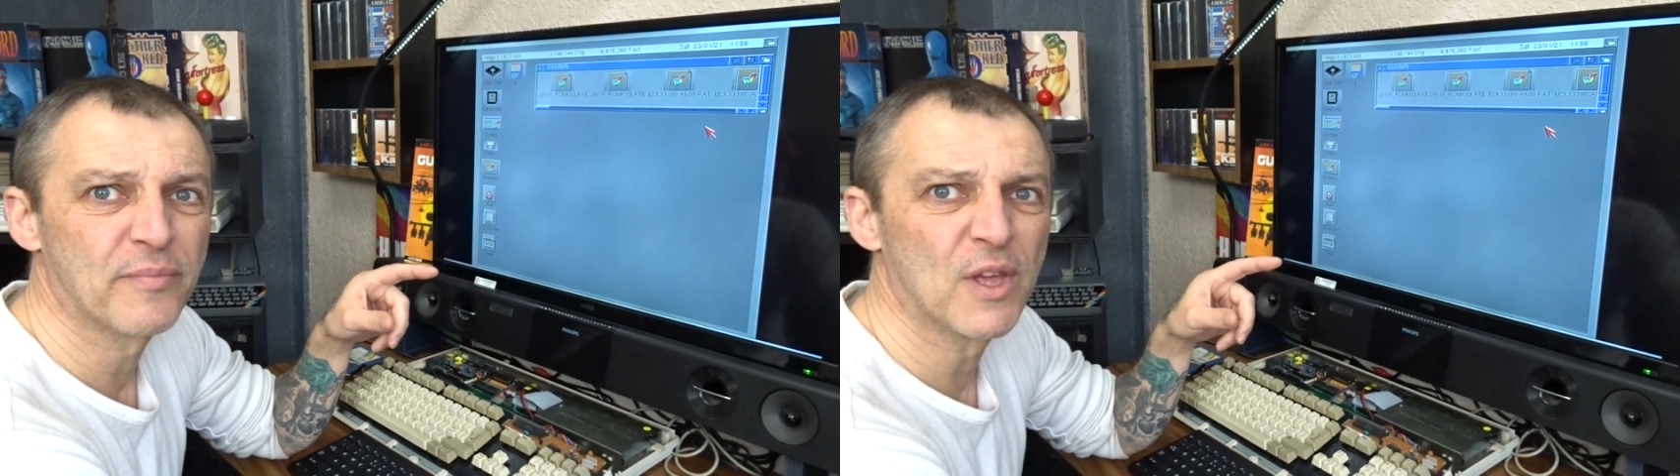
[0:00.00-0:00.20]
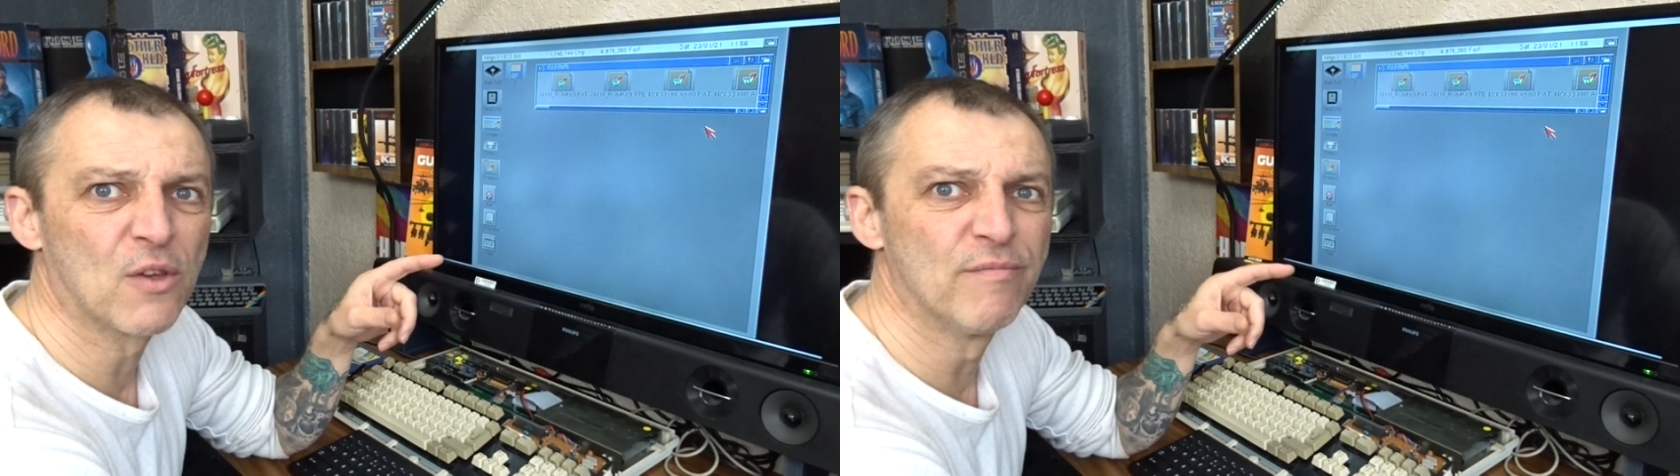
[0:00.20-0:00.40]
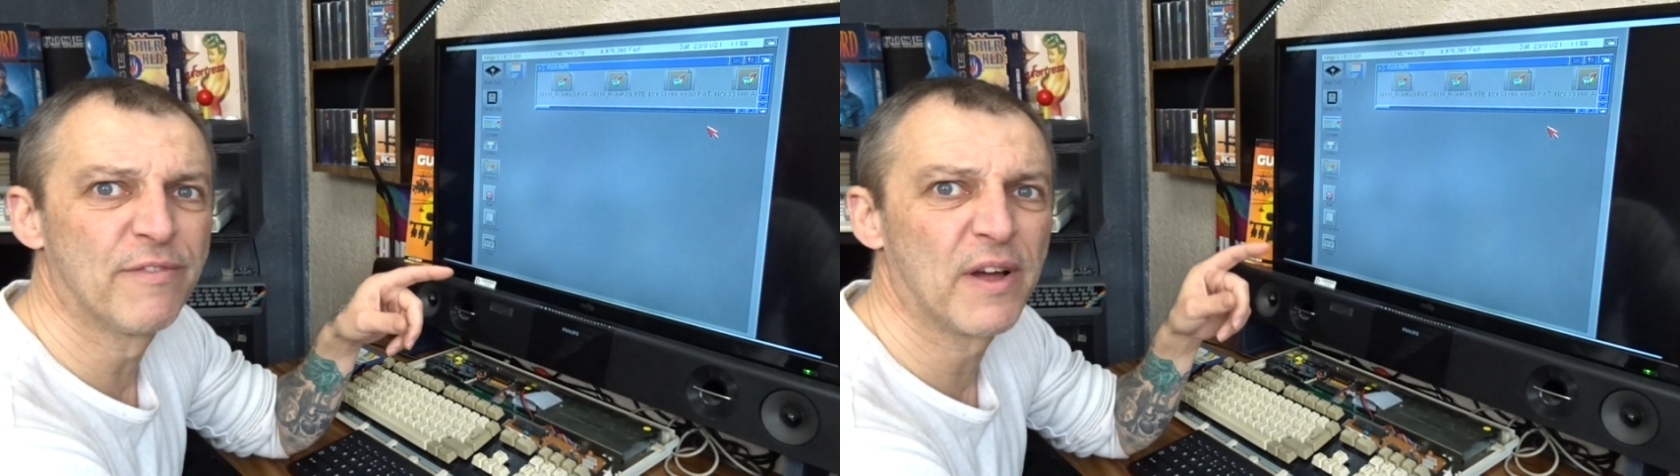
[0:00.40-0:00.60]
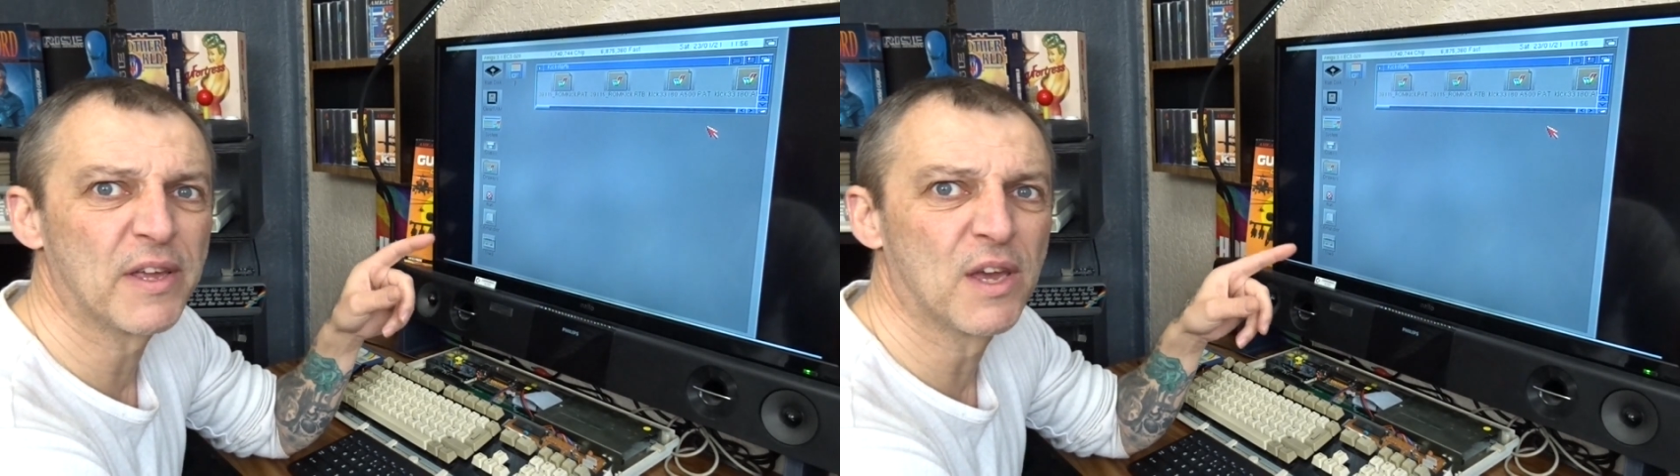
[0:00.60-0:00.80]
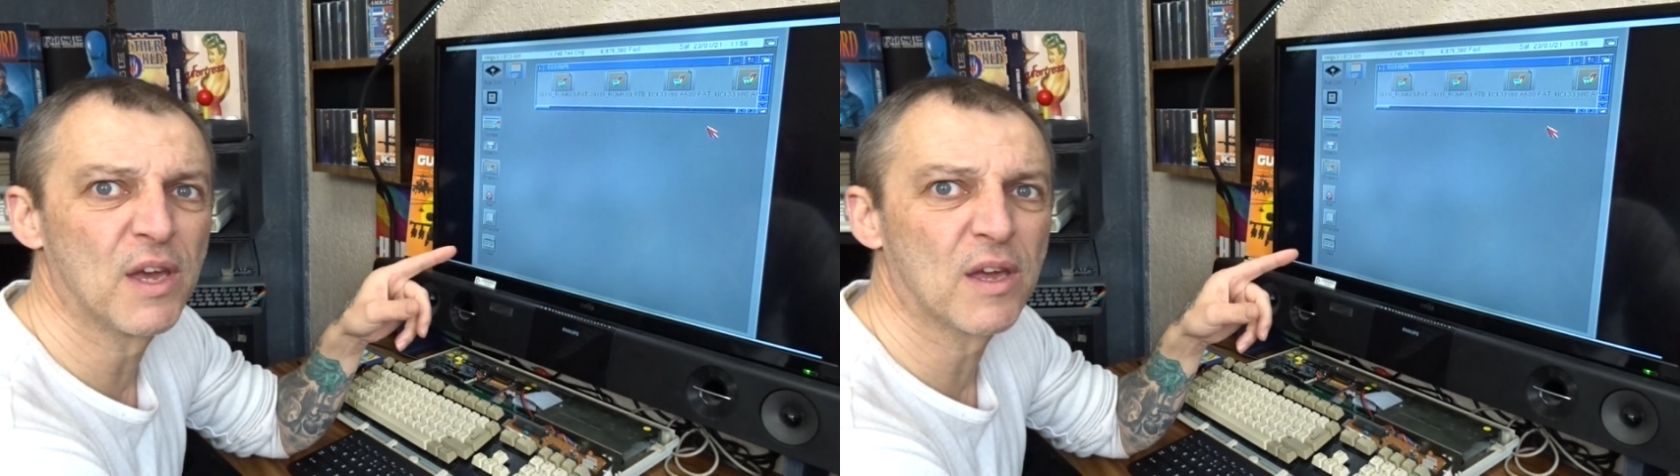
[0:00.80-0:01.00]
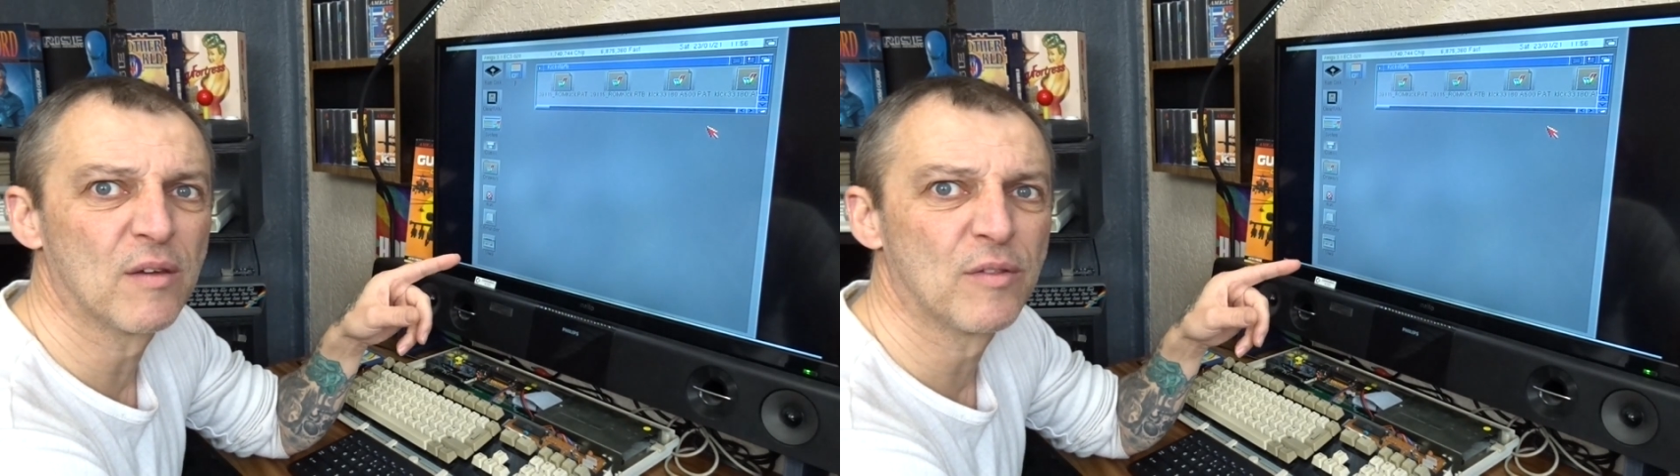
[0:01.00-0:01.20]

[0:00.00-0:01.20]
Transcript: it can find kick